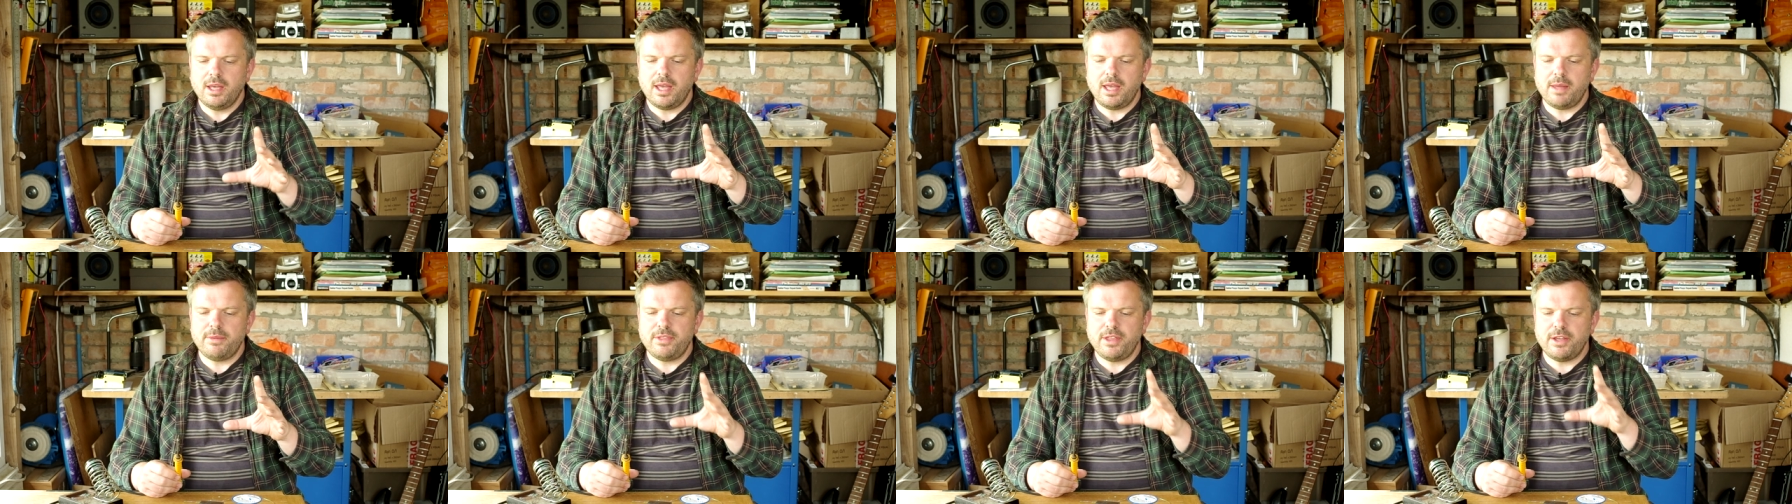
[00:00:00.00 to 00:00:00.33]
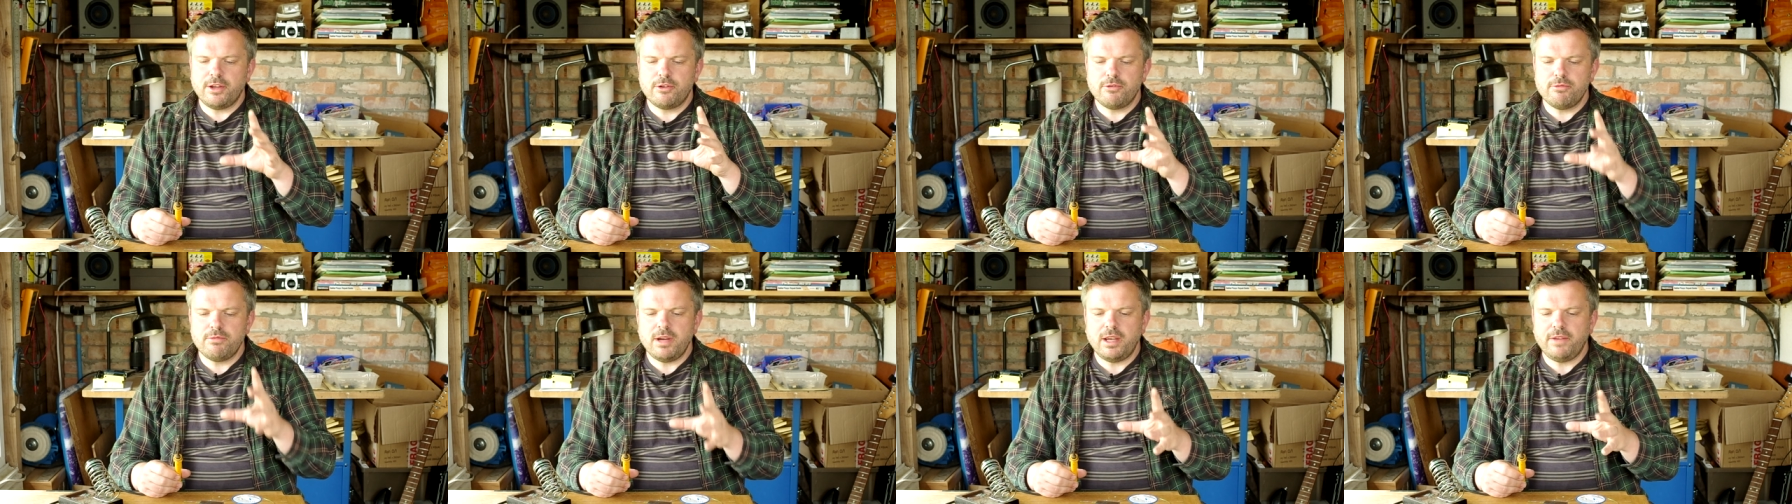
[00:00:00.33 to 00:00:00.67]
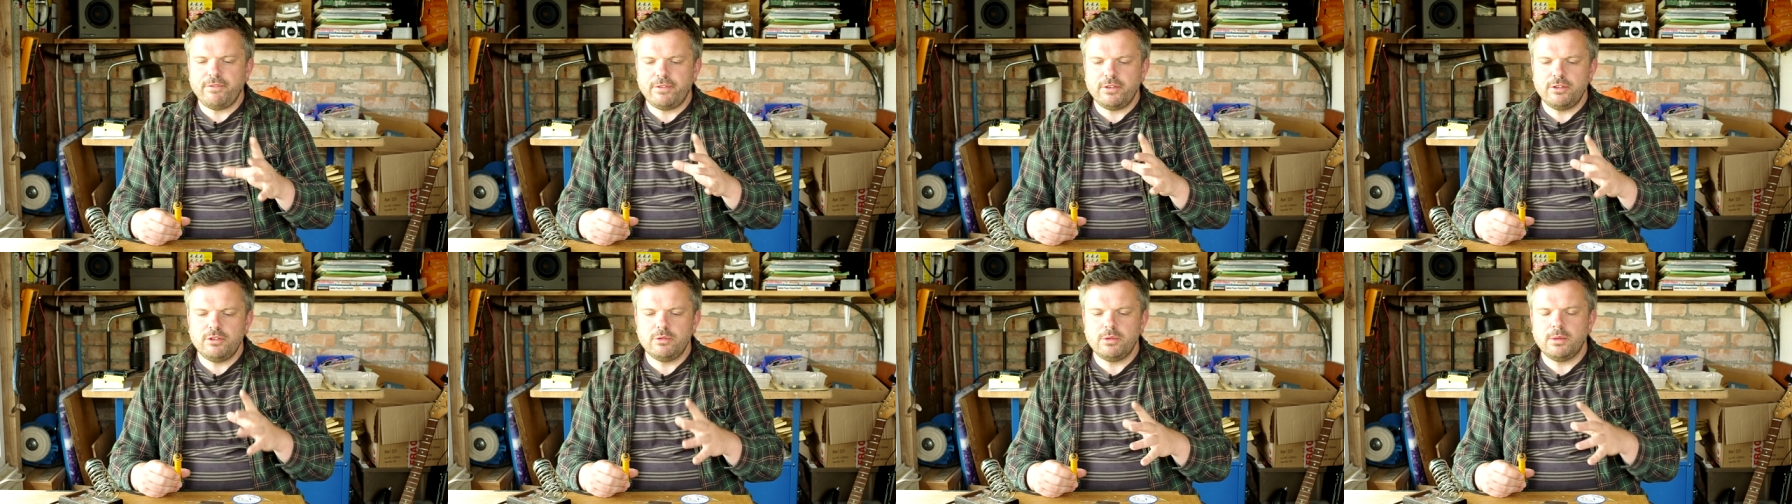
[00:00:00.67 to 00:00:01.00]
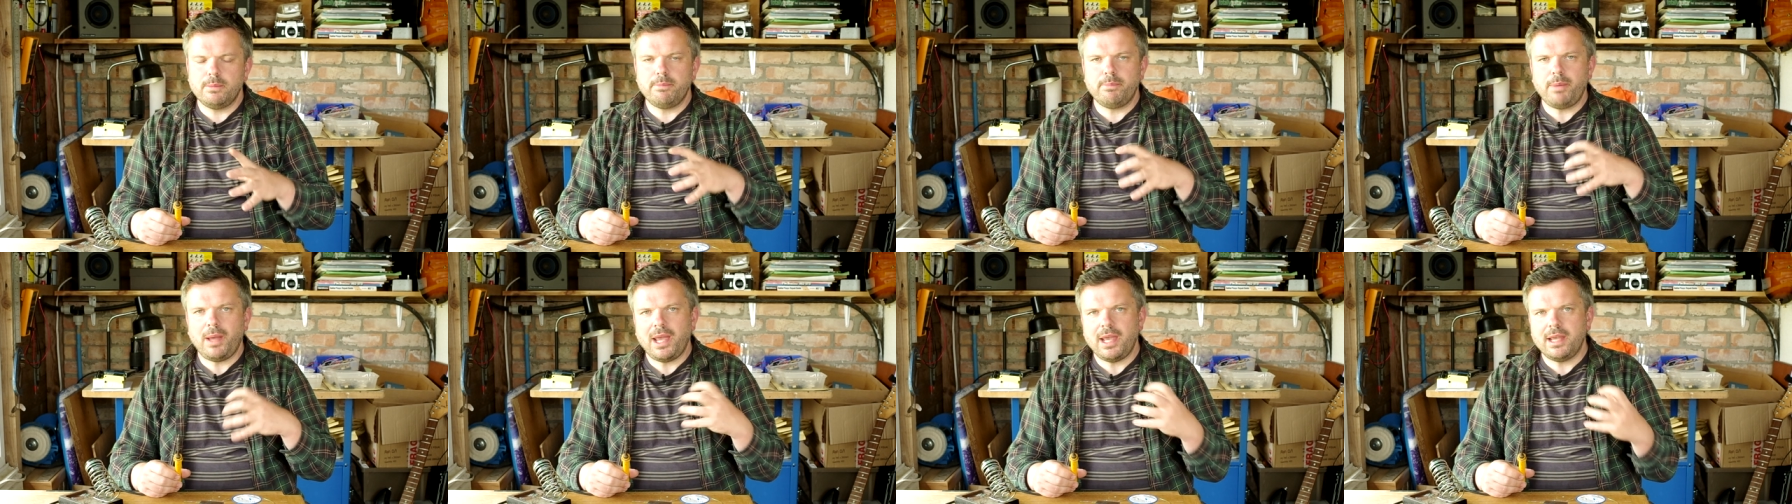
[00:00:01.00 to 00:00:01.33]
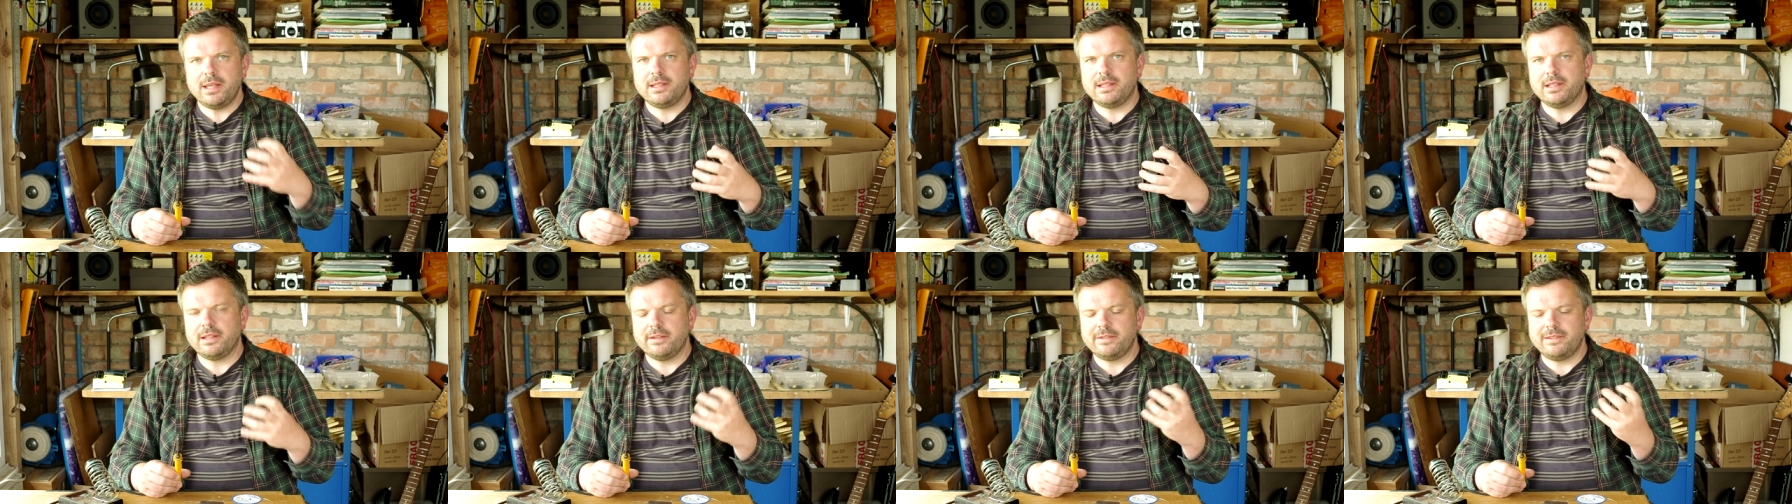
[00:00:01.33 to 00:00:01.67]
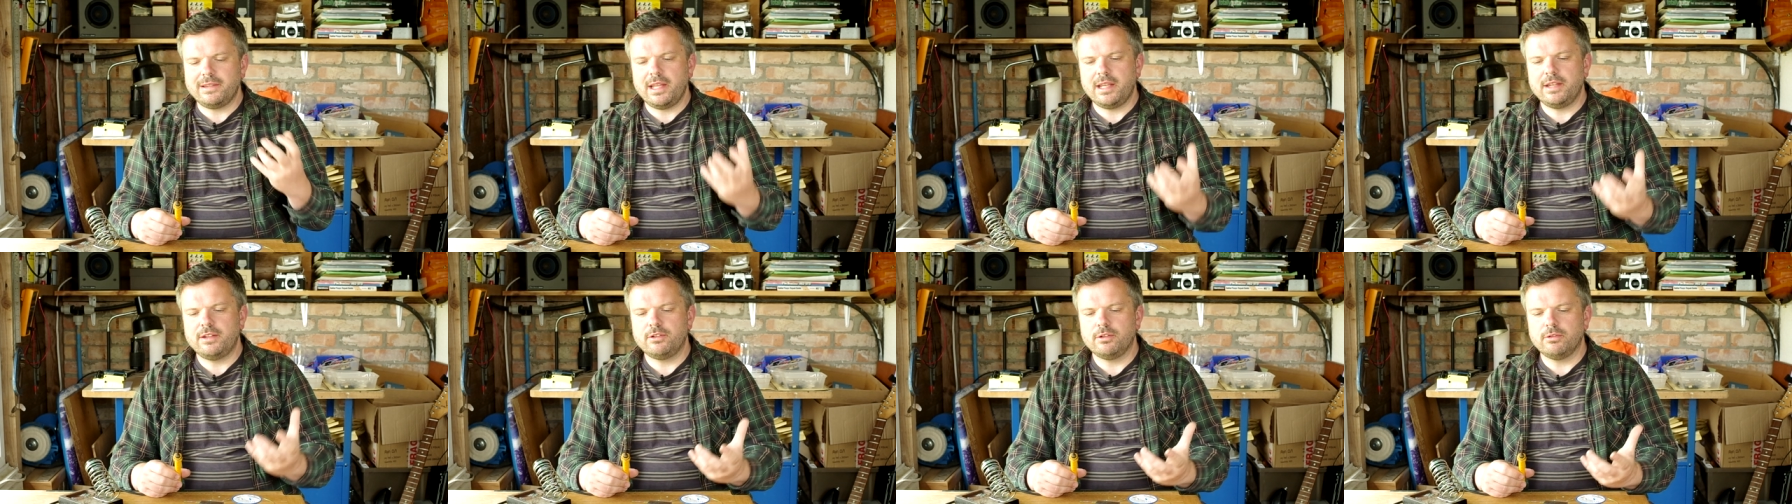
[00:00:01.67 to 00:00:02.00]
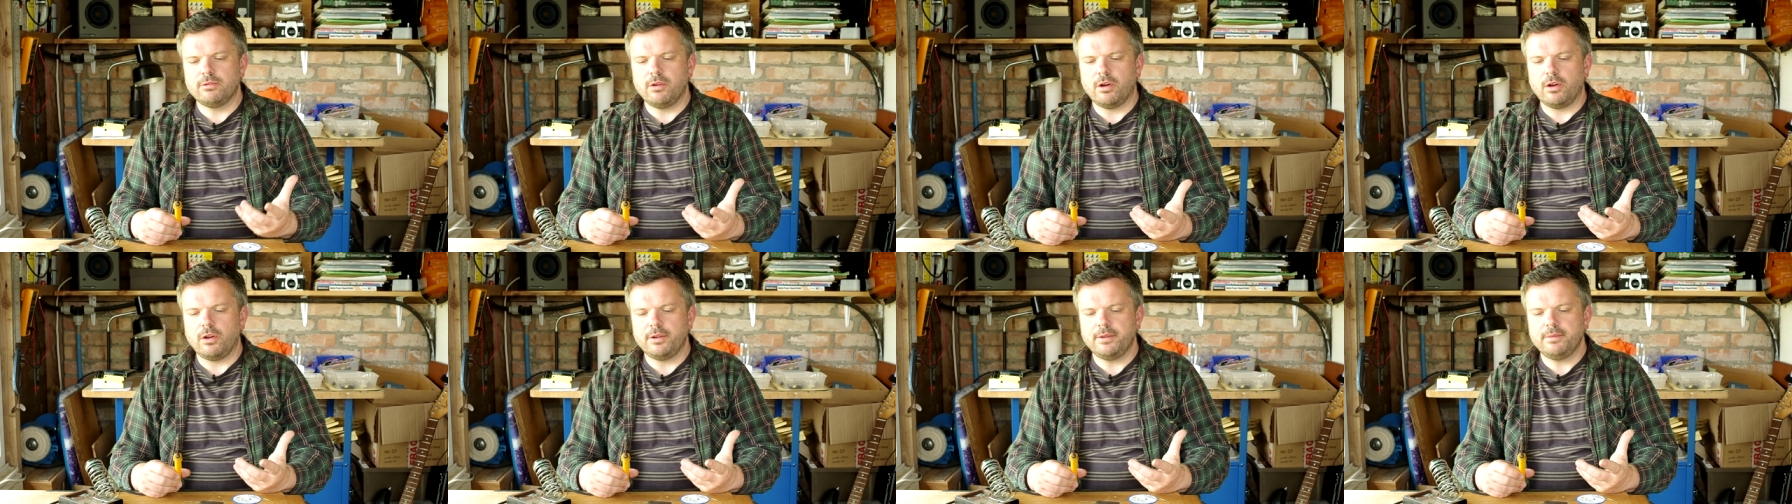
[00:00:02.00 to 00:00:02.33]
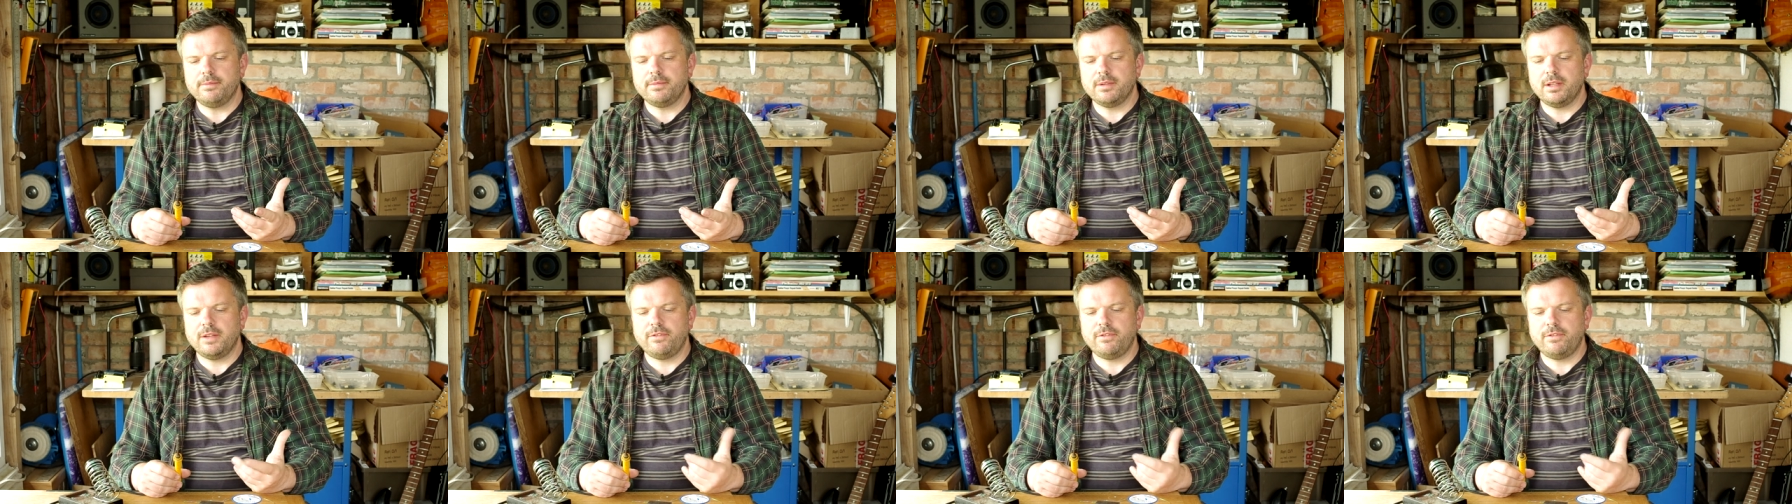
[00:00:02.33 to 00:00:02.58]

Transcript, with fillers: Uh, they're great for doing pedals later on,